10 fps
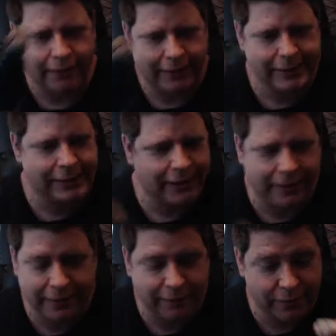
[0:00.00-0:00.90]
I just thought
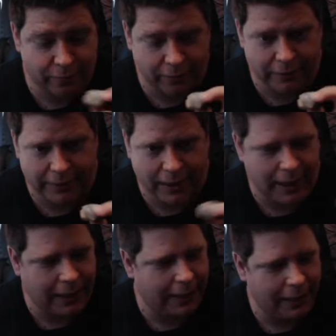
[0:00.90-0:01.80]
that was really
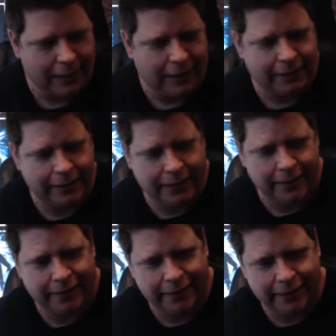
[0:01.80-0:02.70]
odd that
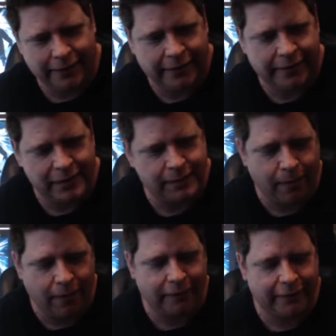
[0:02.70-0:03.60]
in this
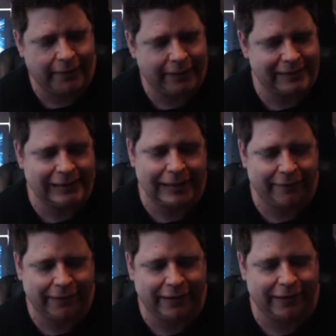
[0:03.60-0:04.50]
ball of things they give
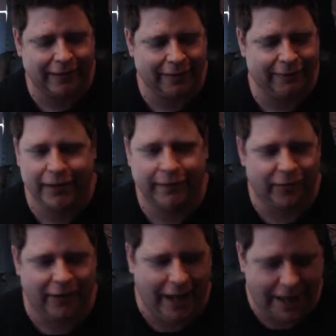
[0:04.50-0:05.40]
like a leftover
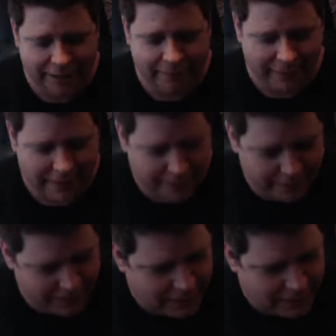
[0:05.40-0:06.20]
head without